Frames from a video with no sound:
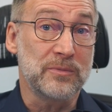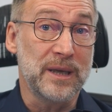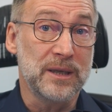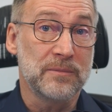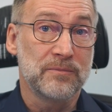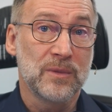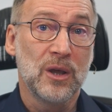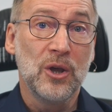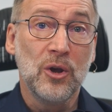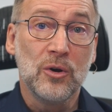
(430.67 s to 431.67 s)
to make.
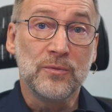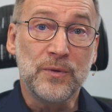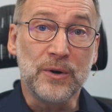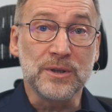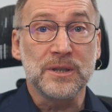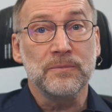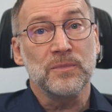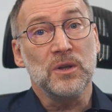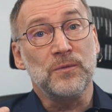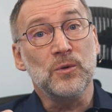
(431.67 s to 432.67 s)
First,
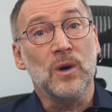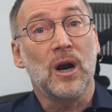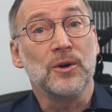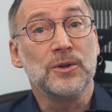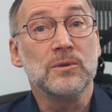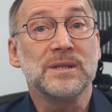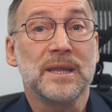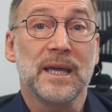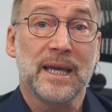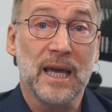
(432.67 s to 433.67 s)
if you are
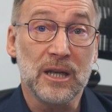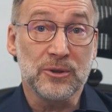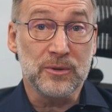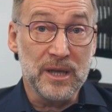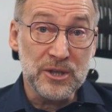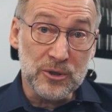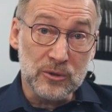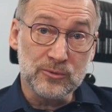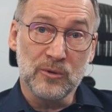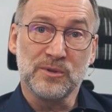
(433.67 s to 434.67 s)
using the
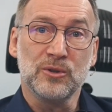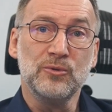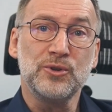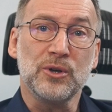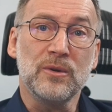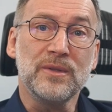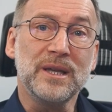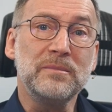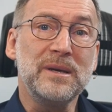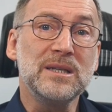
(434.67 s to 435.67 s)
calculation group solution,
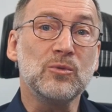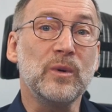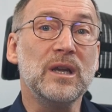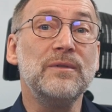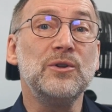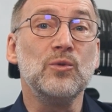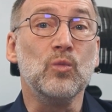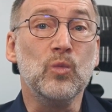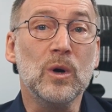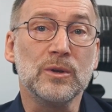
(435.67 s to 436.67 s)
that means whenever you
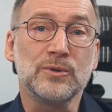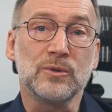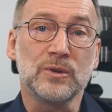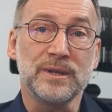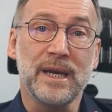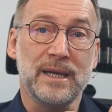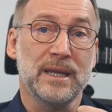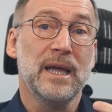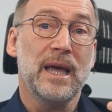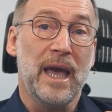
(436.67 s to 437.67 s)
want to
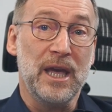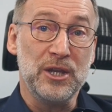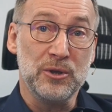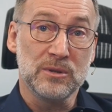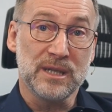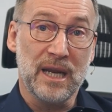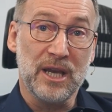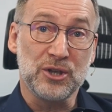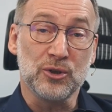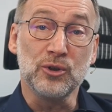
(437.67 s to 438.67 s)
create a new
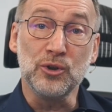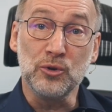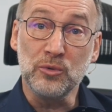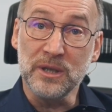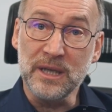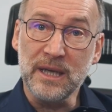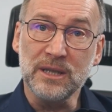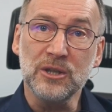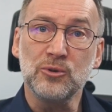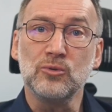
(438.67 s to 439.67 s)
selection, you
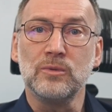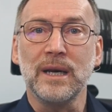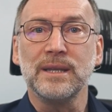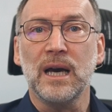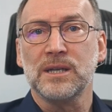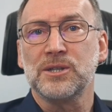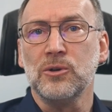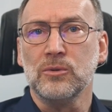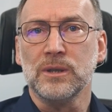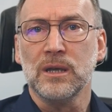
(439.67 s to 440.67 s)
need to write DAX
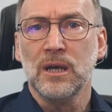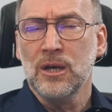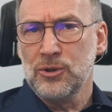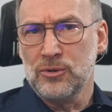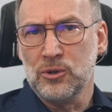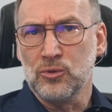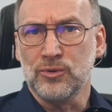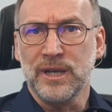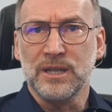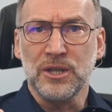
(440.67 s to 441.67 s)
code. You need to
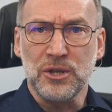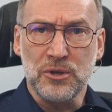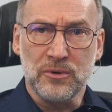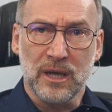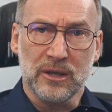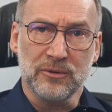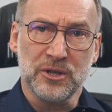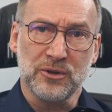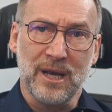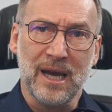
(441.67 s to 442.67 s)
create a new
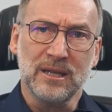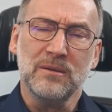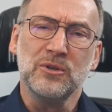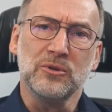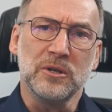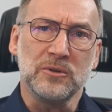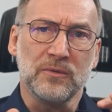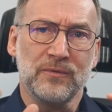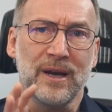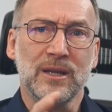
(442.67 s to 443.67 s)
calculation item, you need to
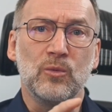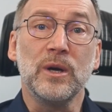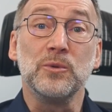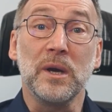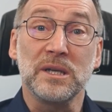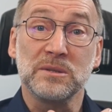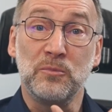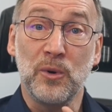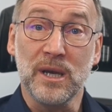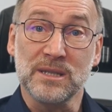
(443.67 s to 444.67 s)
find a way to
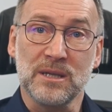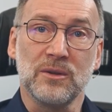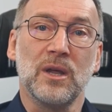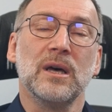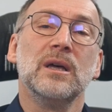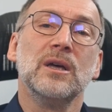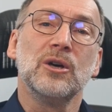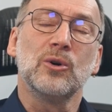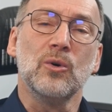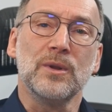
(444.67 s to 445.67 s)
express the
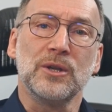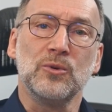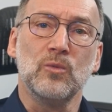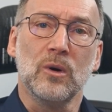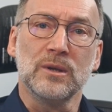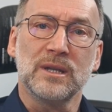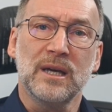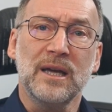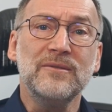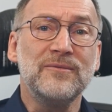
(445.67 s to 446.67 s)
code that you want,
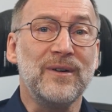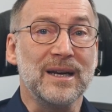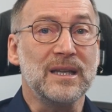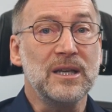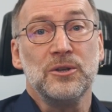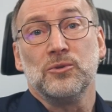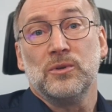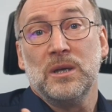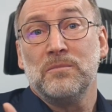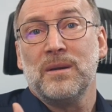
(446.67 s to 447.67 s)
and finally
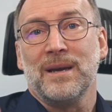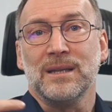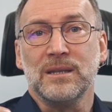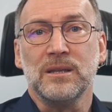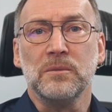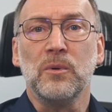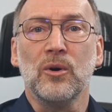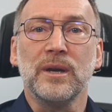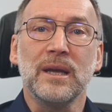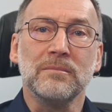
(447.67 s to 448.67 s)
you implement and
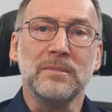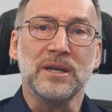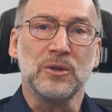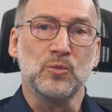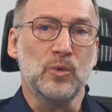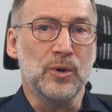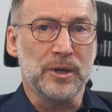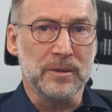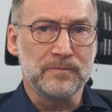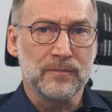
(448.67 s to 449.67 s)
deploy and make it
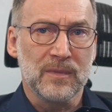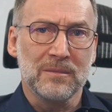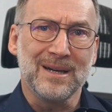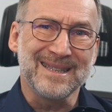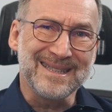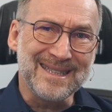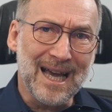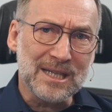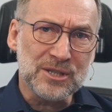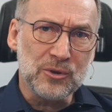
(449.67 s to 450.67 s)
work. But
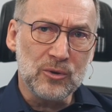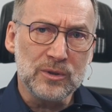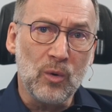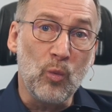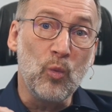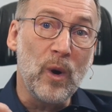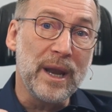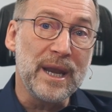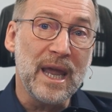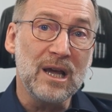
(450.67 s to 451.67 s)
DAX code,
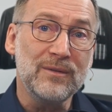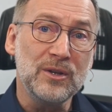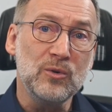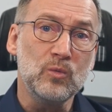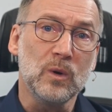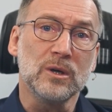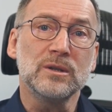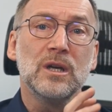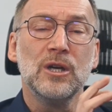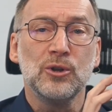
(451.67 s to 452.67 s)
whenever you
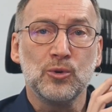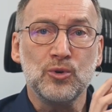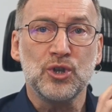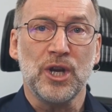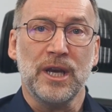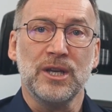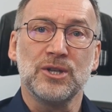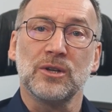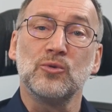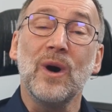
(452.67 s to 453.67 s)
want to
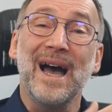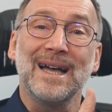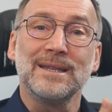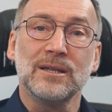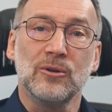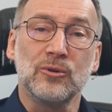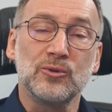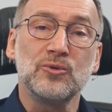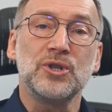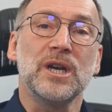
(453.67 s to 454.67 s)
change, to add
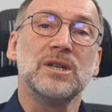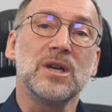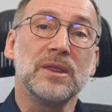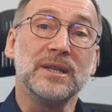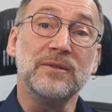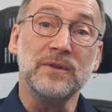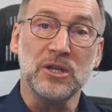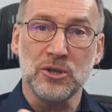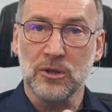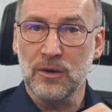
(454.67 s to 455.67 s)
or to change the
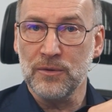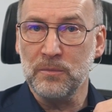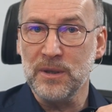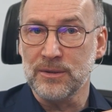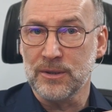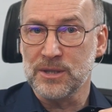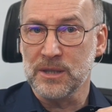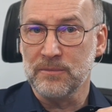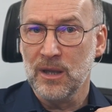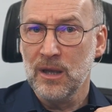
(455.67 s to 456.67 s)
definition of the periods.